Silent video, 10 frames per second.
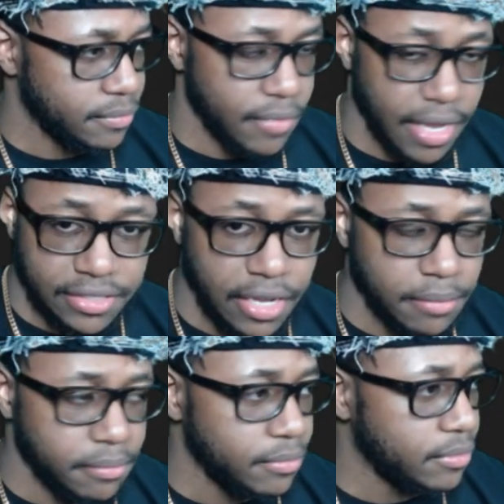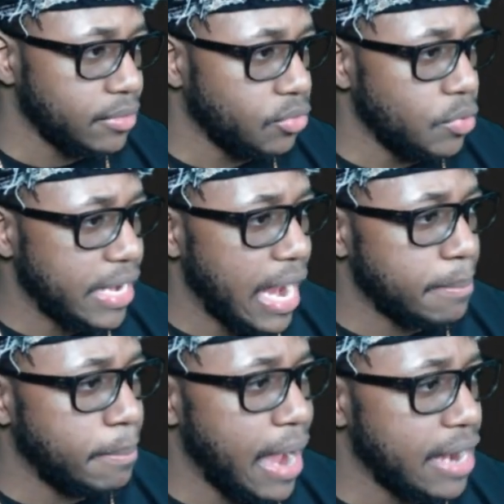Next up, we
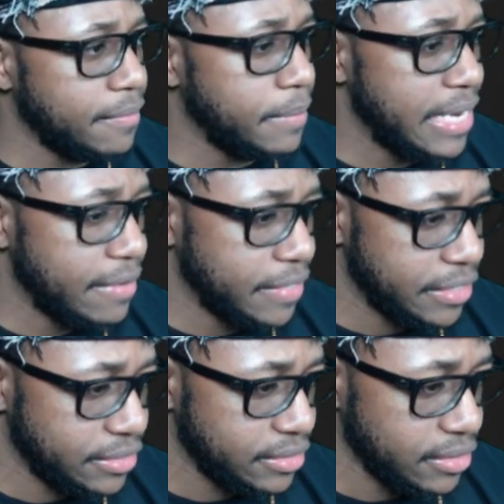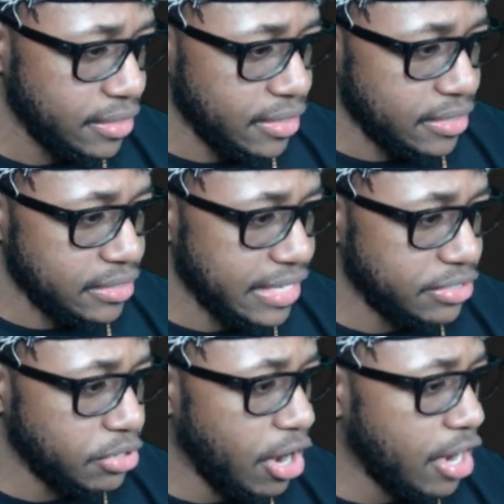got Pot of Benevolence. Select
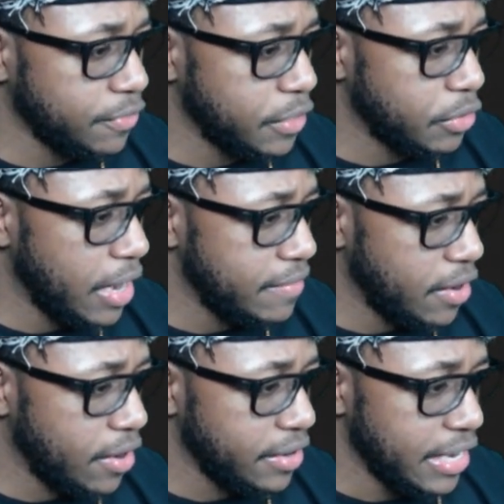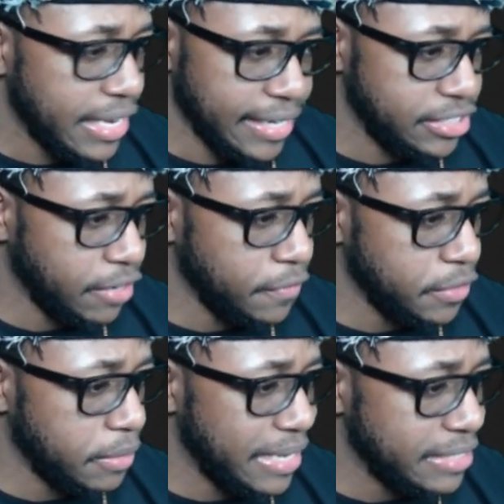2 cards from the graveyard and shuffle
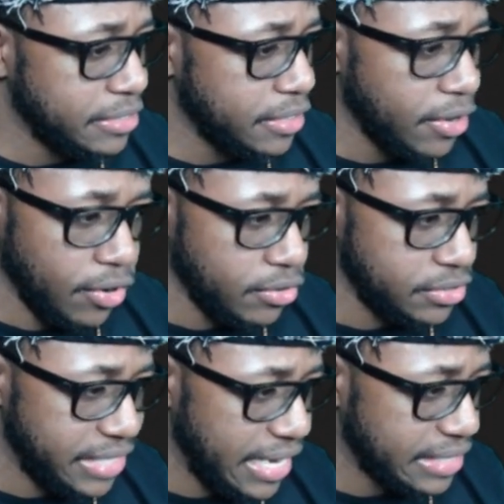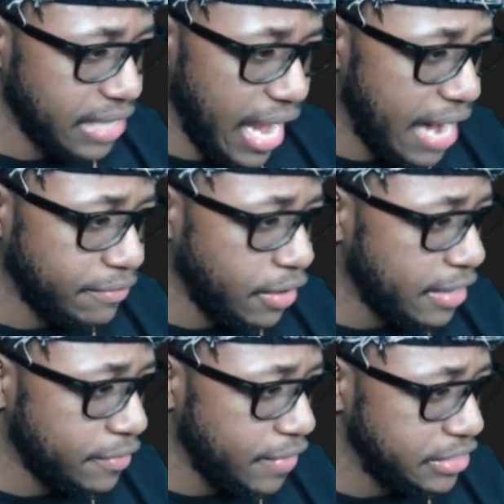them into their owner's decks. After
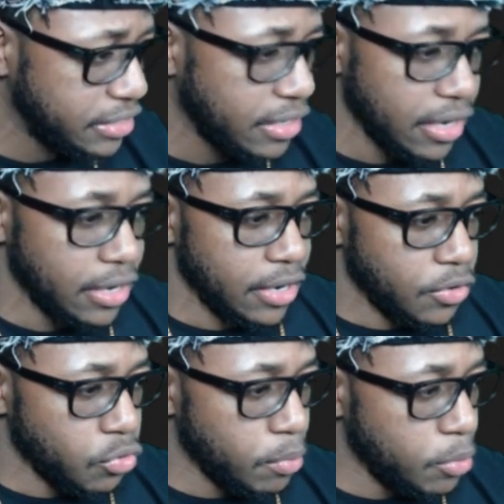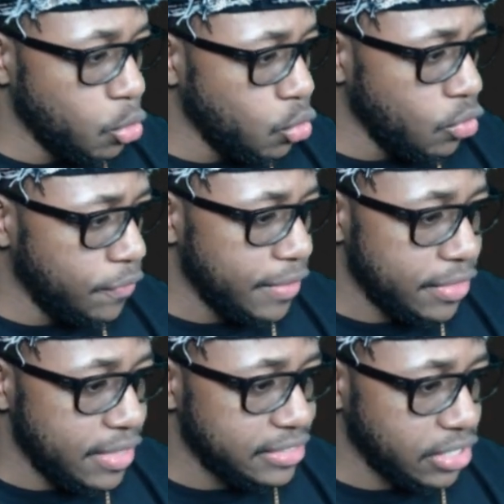activation, remove
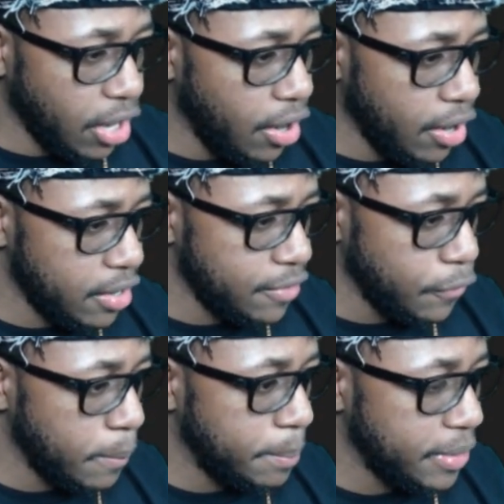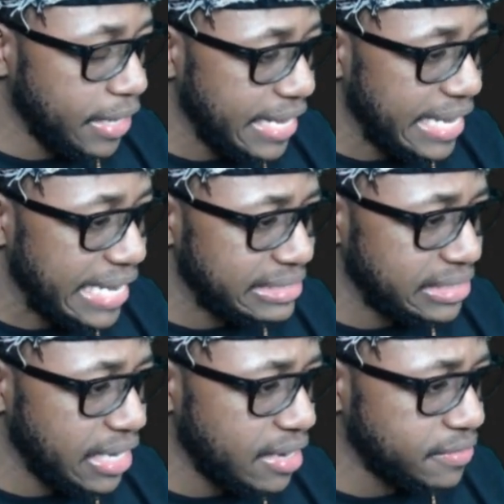this card from play
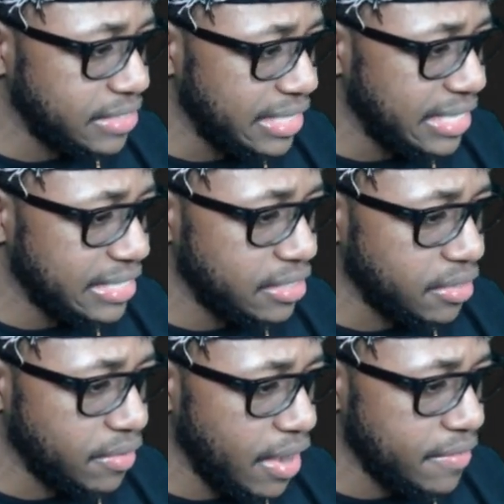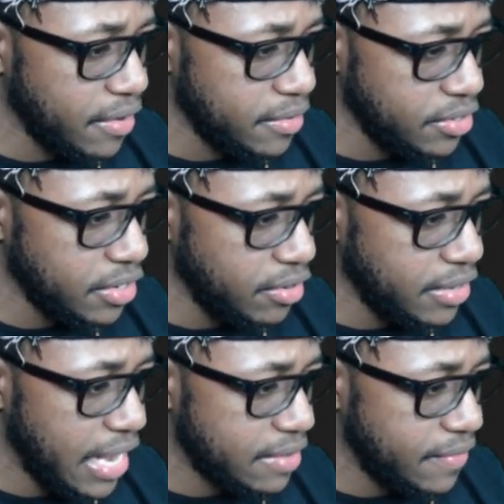instead of sending it to the graveyard. You can
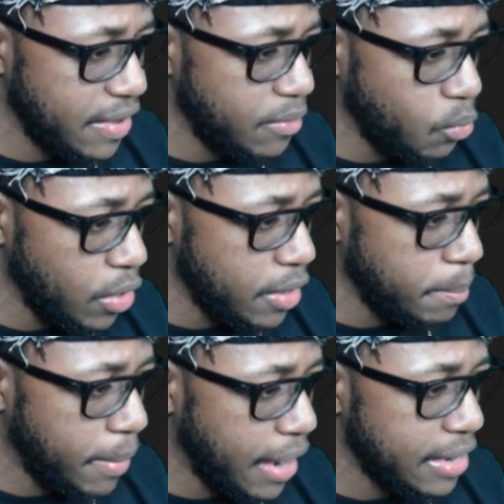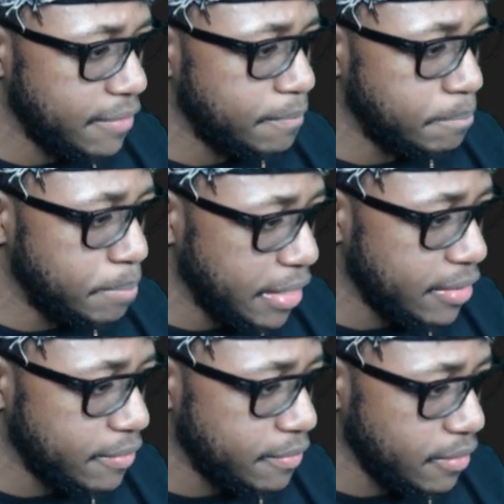only activate 1 Pot of
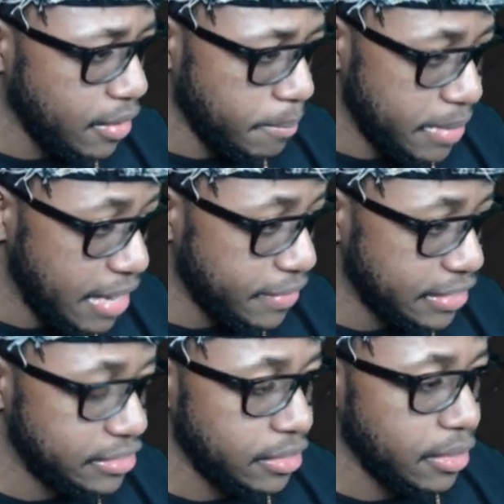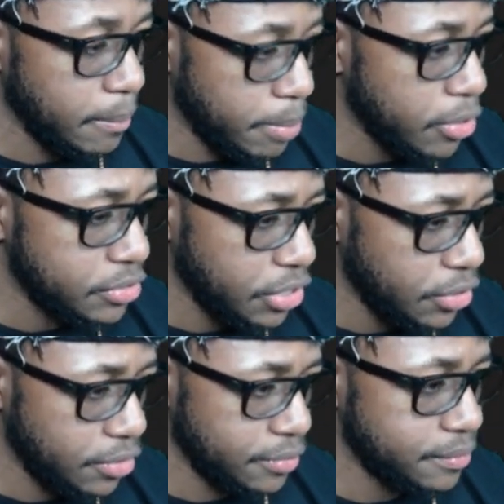Benevolence per
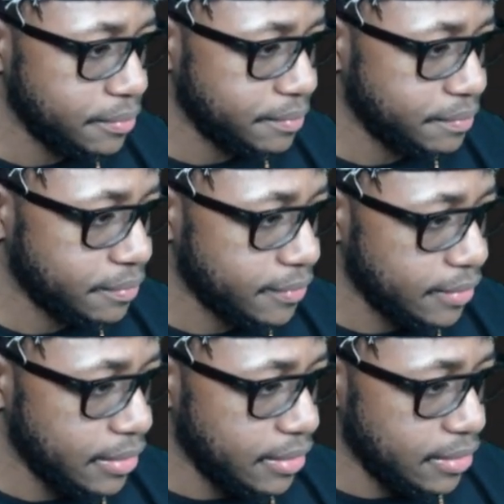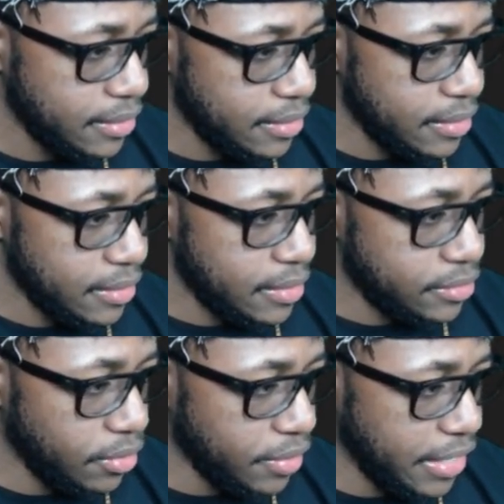turn.
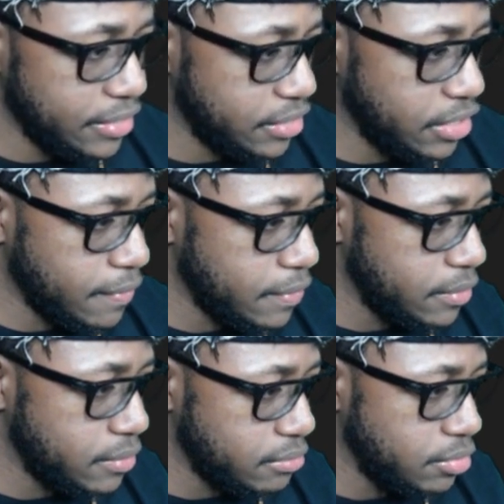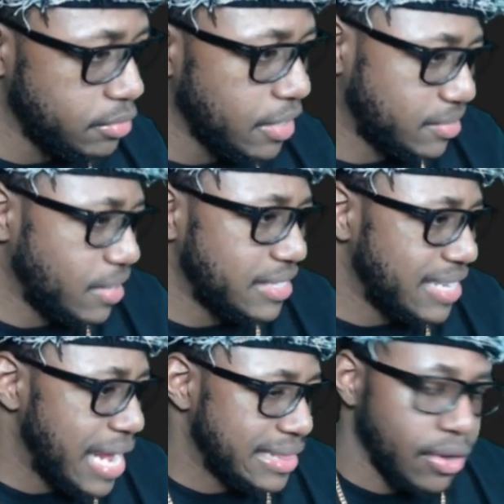So again, just shuffle 2 cards. So that's
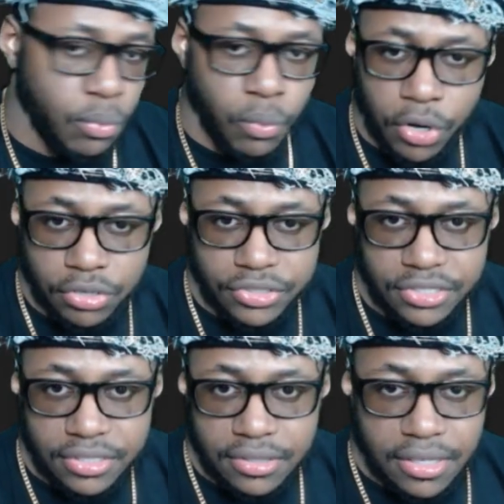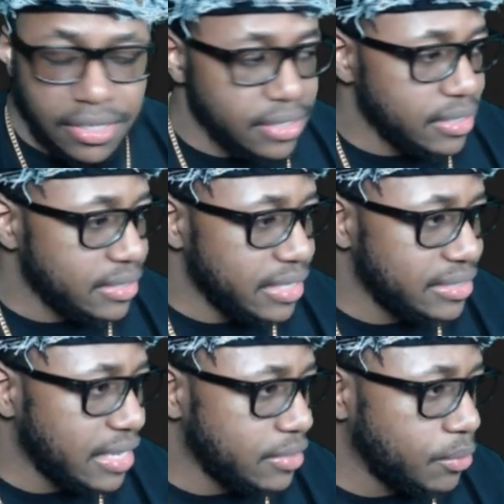not the worst. That's
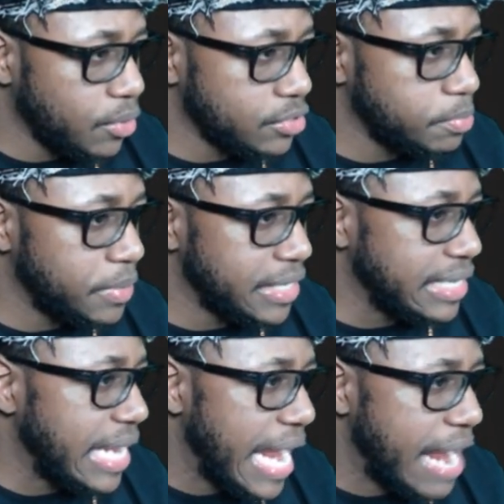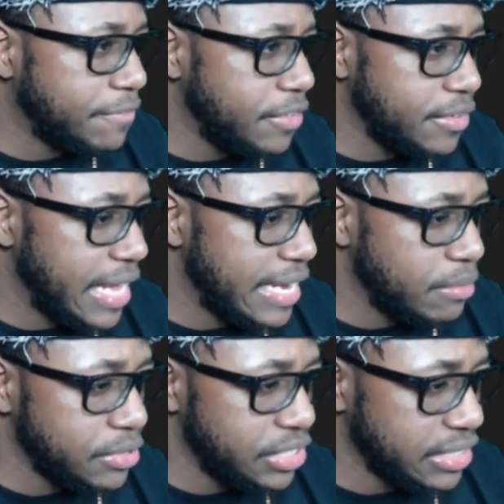not the worst. But after that, it was just